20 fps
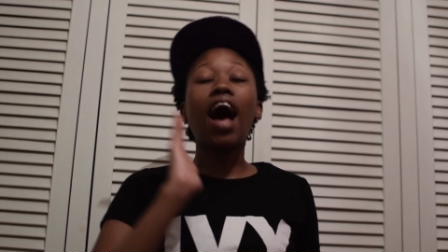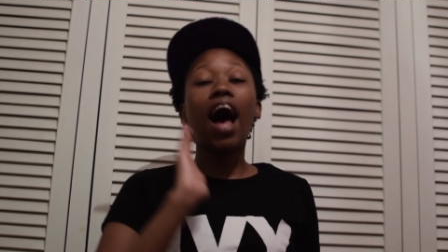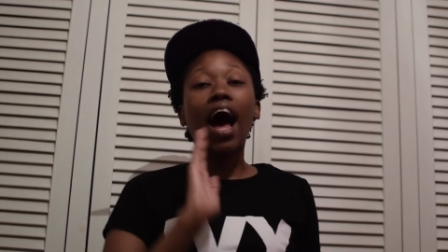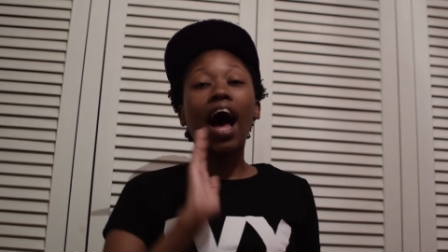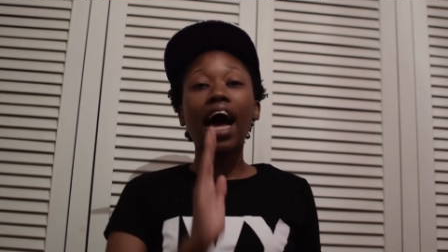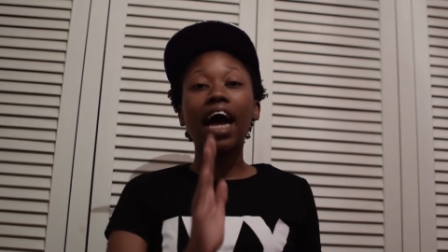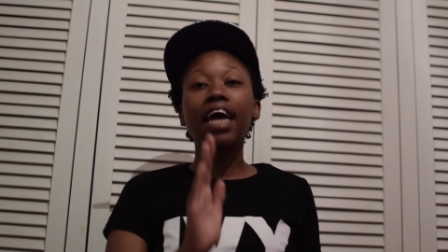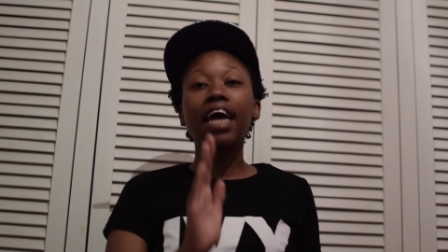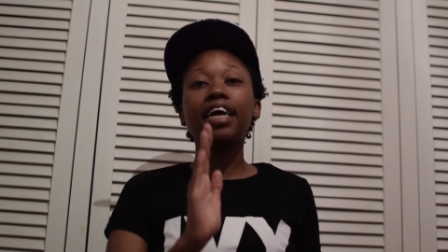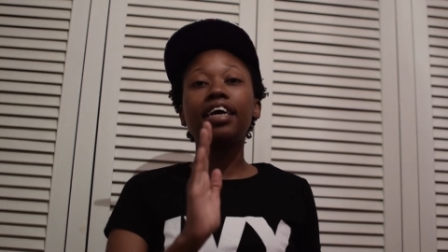
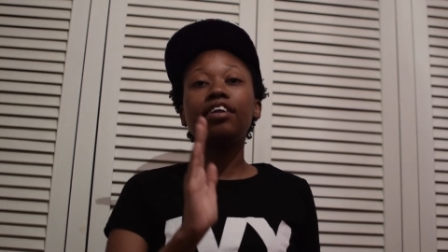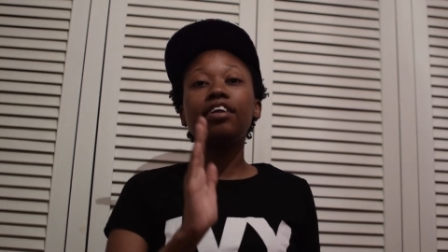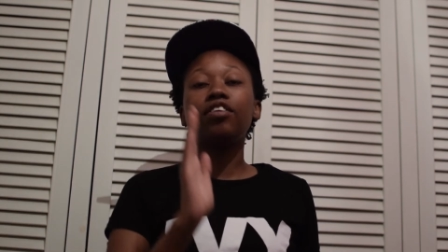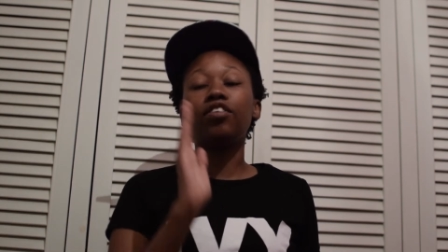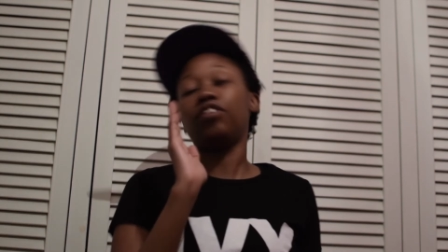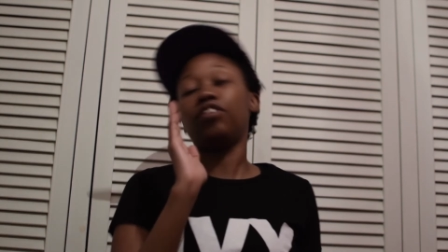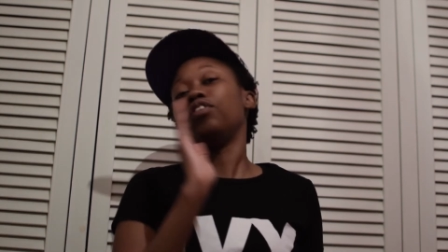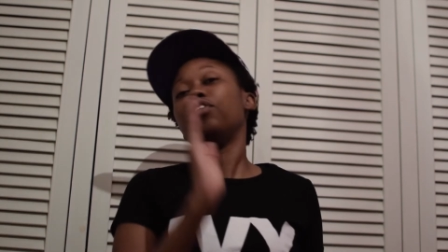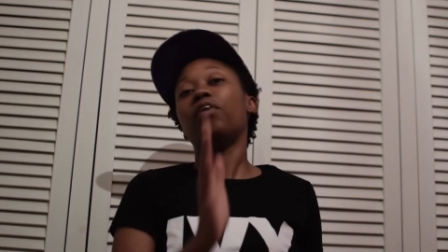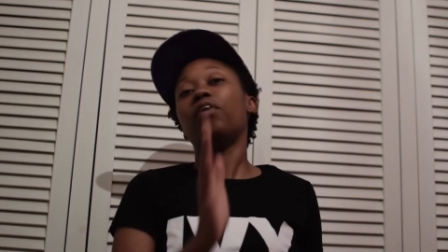I
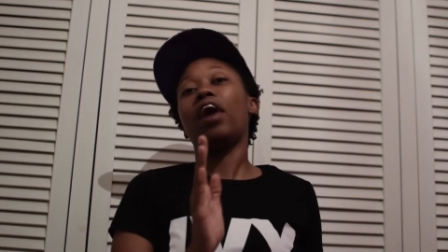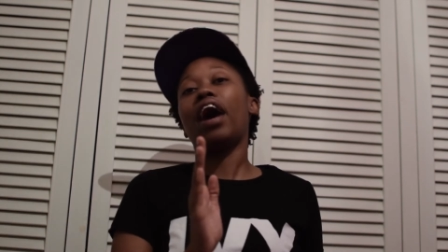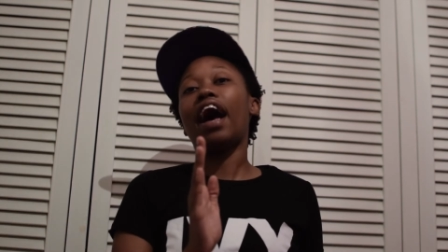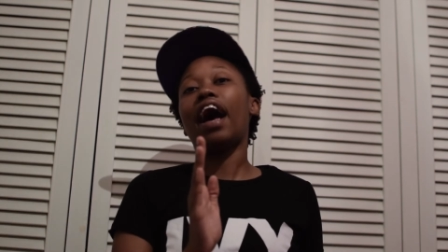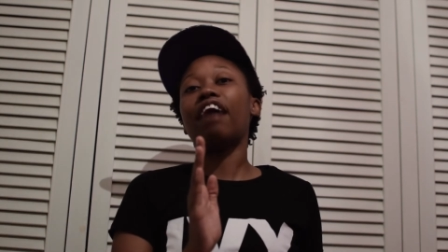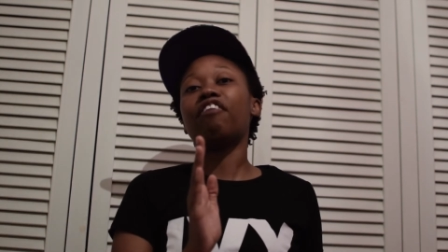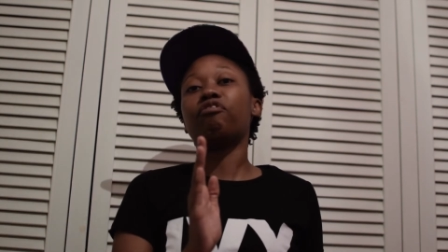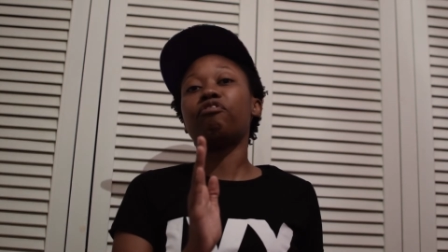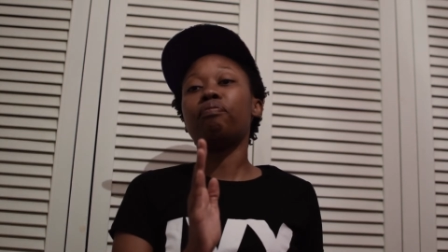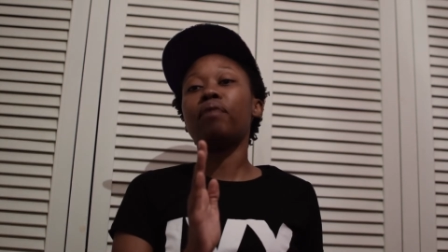do not
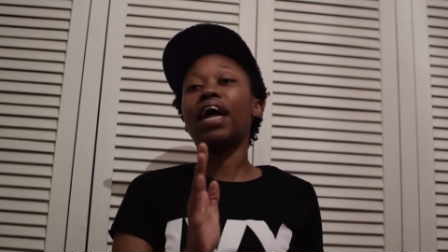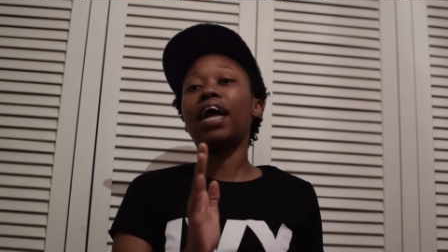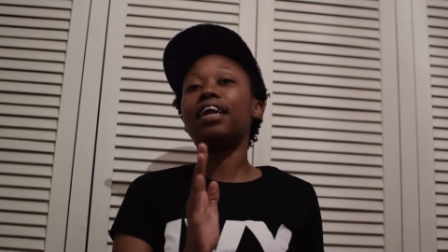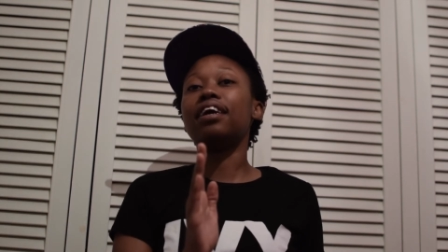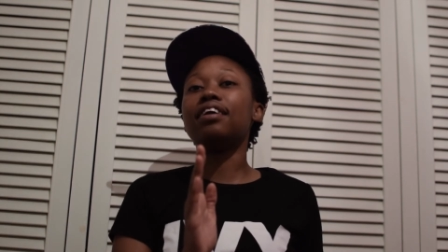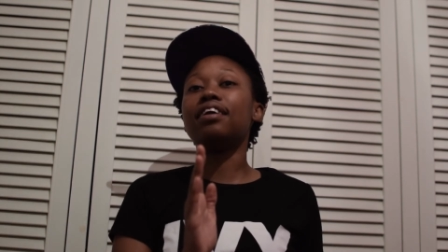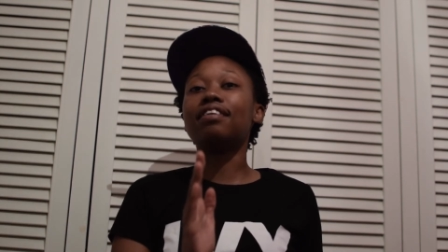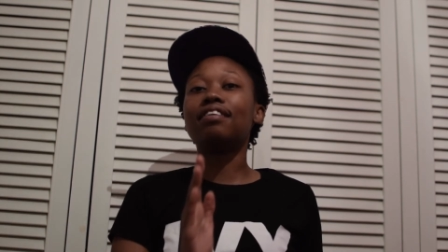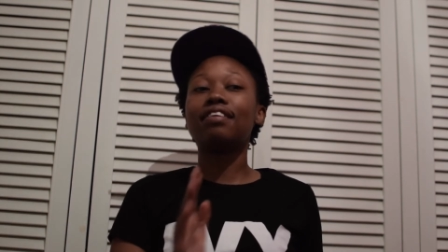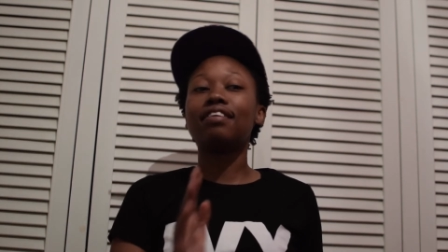have
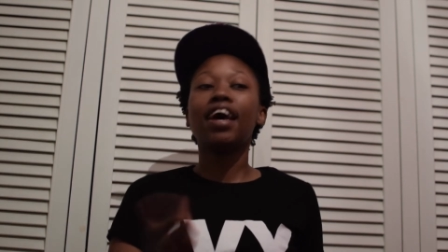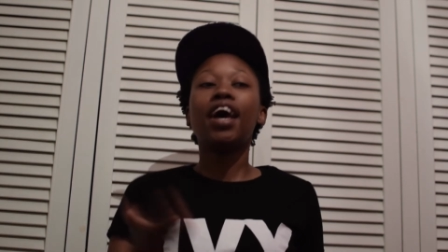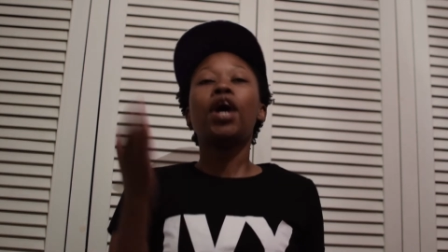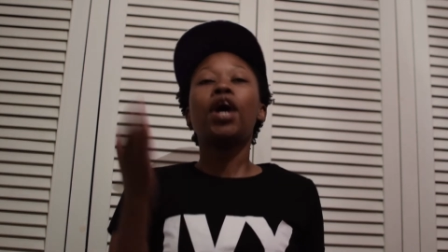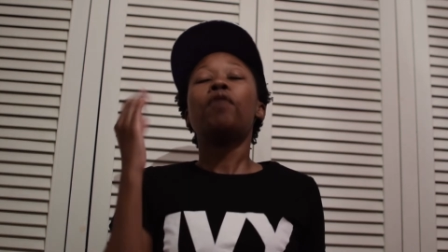balance.